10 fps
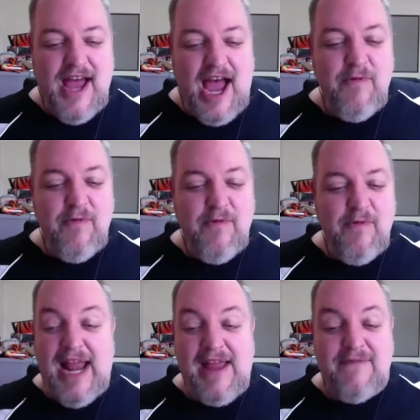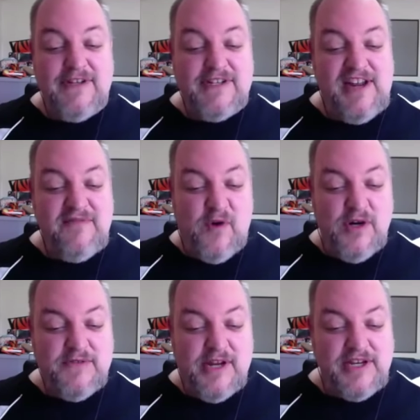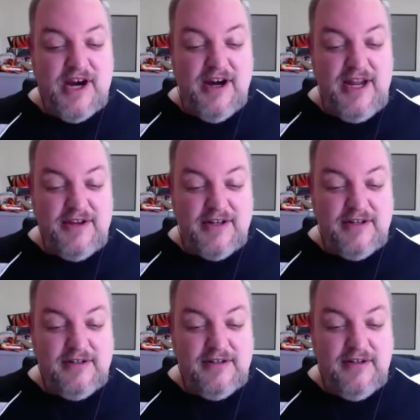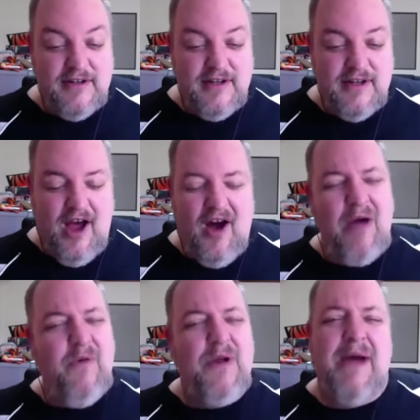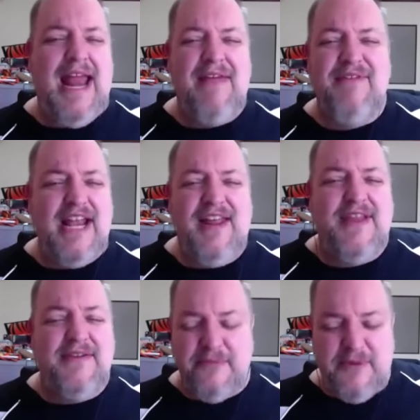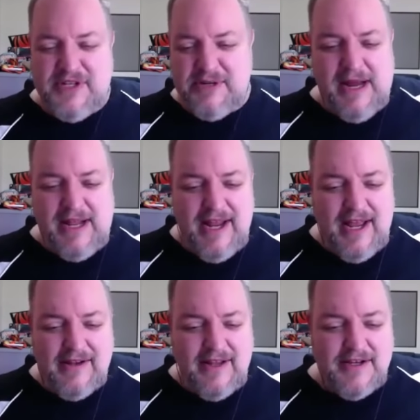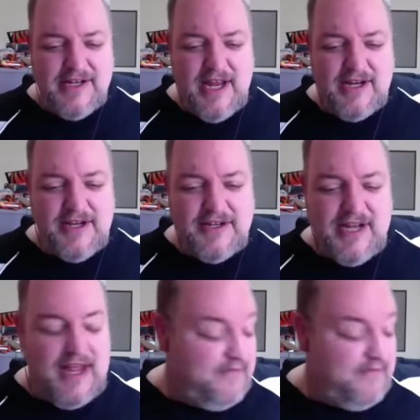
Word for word: I wouldn't mind having the Steve Morse guitar either. Oh, I wouldn't mind having anything from Music Man. They got they just got good stuff.